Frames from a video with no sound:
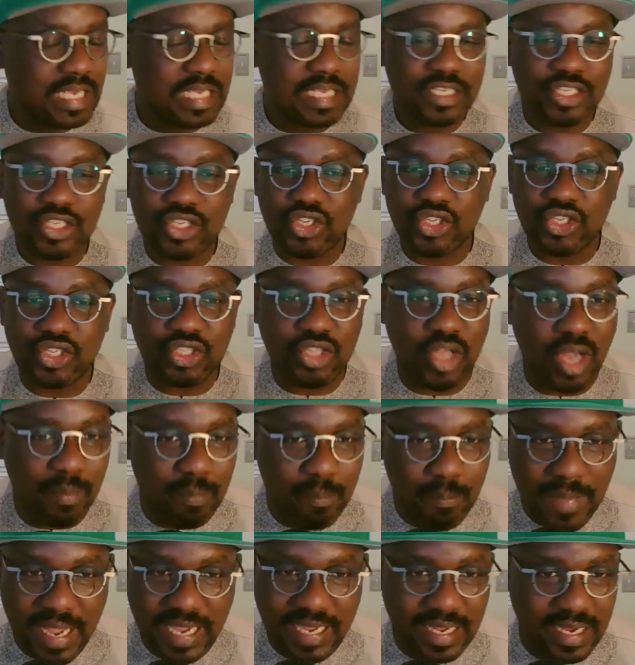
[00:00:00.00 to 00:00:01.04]
Stop
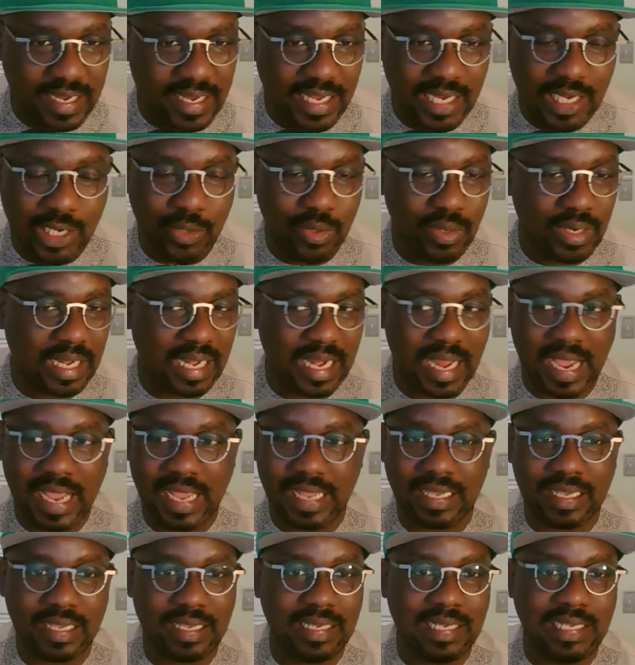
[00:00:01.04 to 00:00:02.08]
making it look
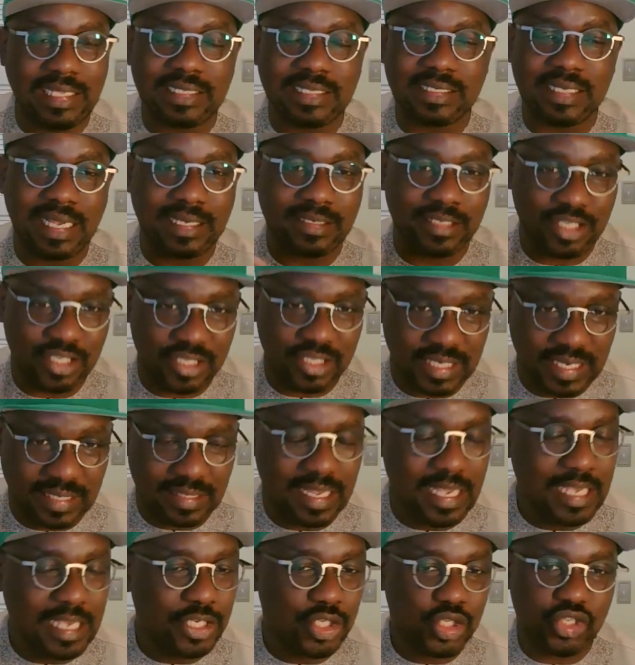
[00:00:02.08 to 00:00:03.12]
like it's a sin.
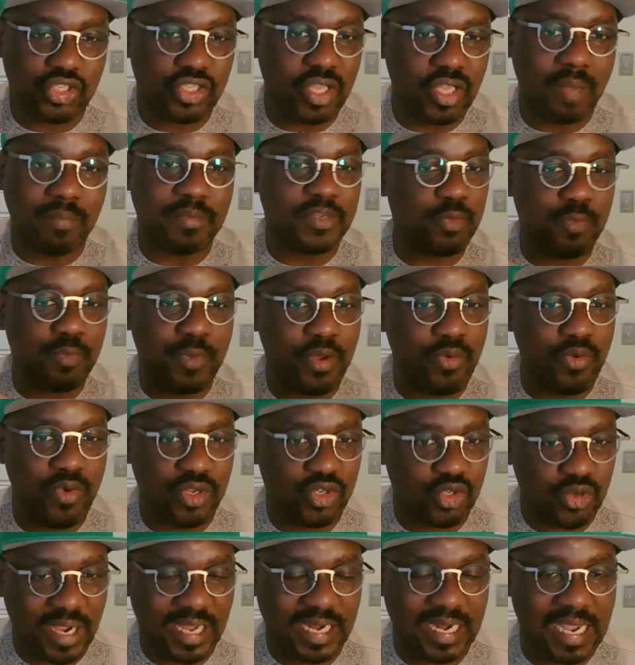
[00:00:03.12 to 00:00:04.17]
Stop
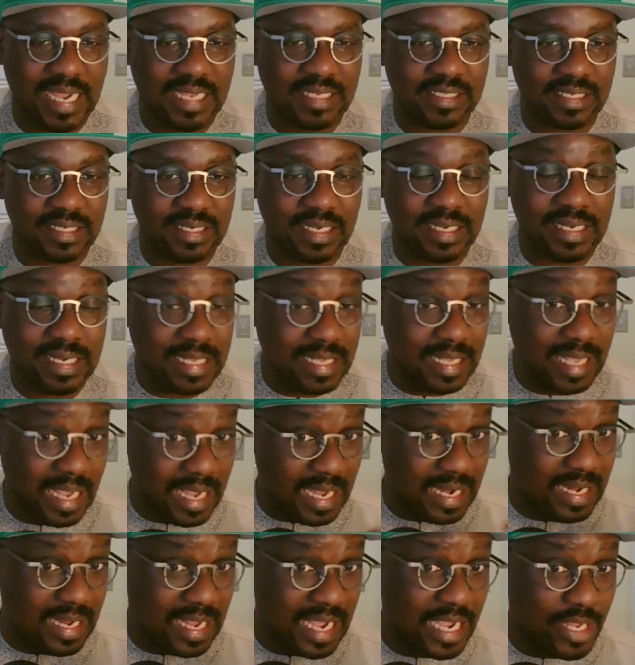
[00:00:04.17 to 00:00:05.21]
spiritualizing it. The
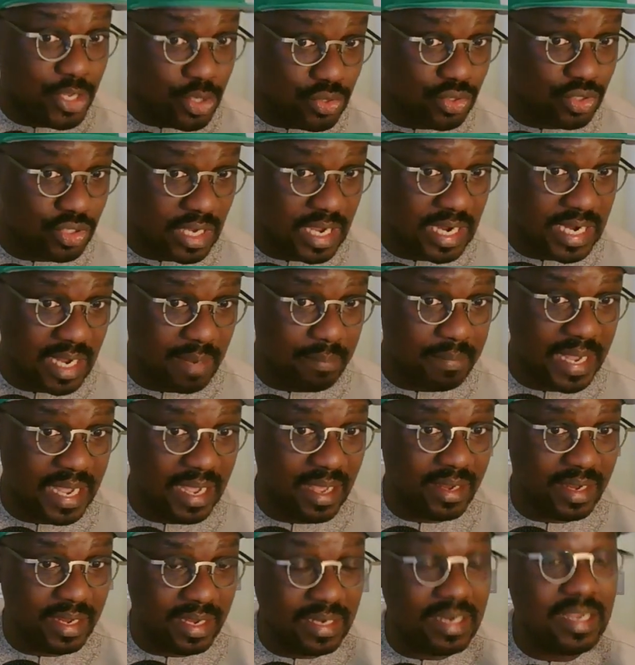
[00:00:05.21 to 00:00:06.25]
earlier you talk
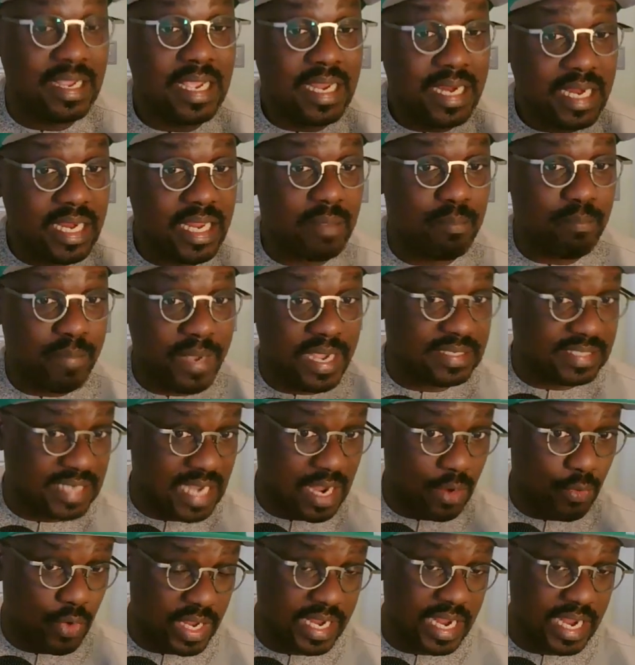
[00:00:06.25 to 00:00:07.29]
about it, the
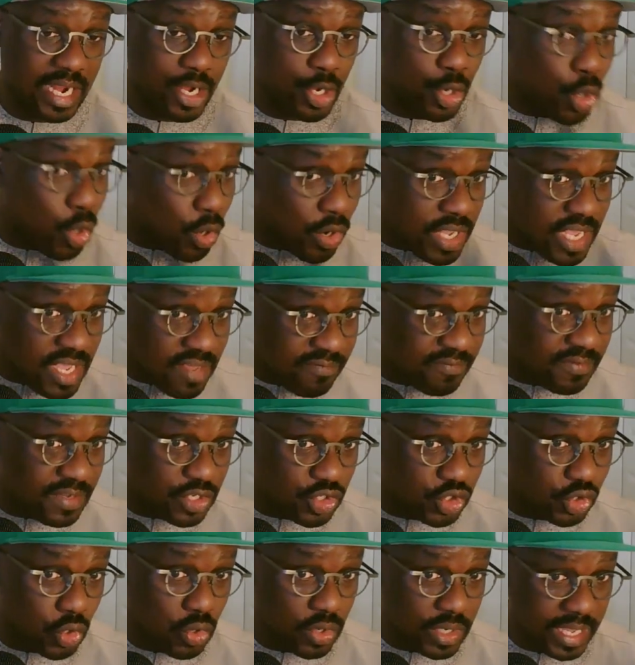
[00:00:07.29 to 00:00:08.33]
better we can know if
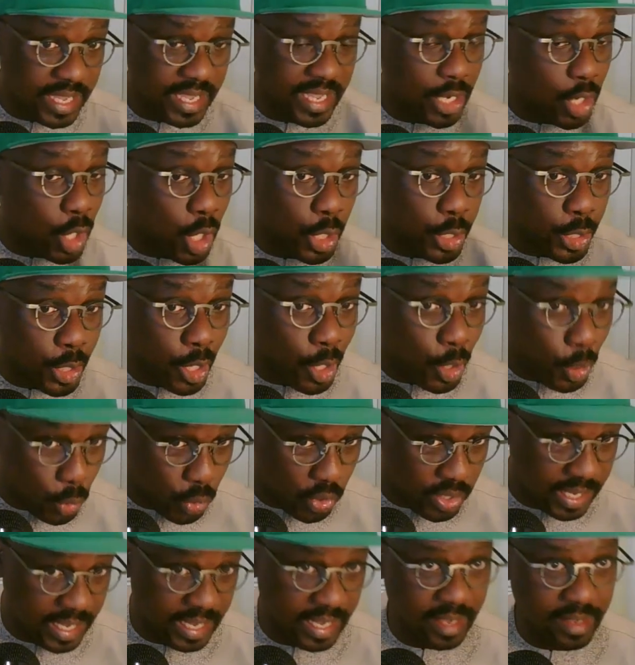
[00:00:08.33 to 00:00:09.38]
it's okay or not
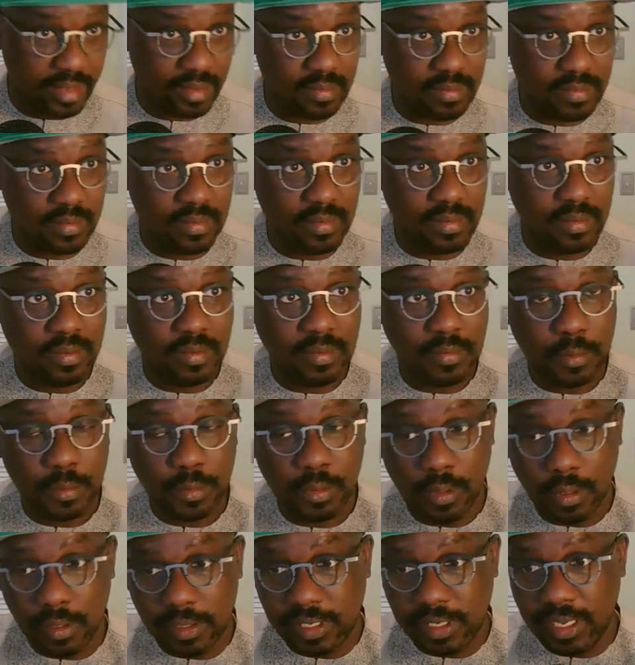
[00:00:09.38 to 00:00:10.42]
okay.
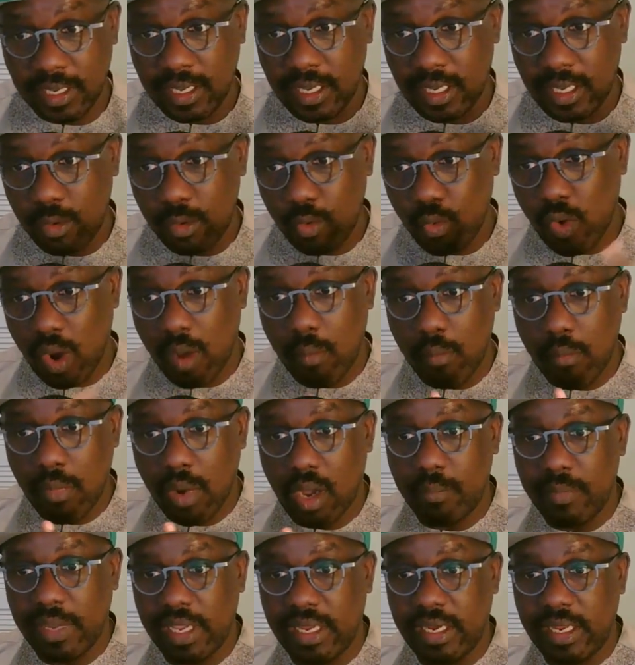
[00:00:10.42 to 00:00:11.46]
Okay, one
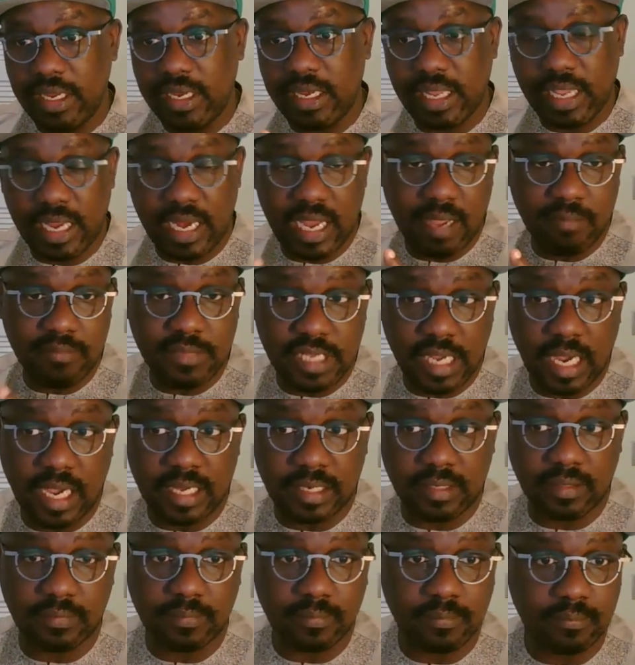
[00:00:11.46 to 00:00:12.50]
more minute, then I'm
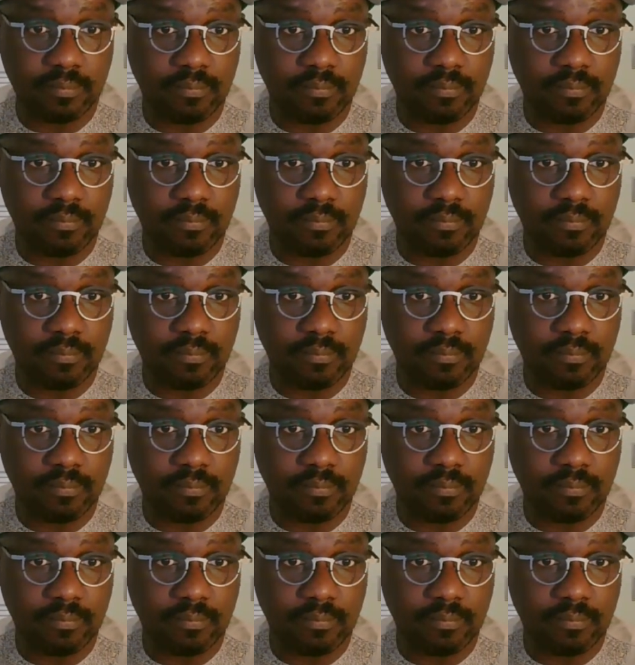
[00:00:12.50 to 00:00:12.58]
done.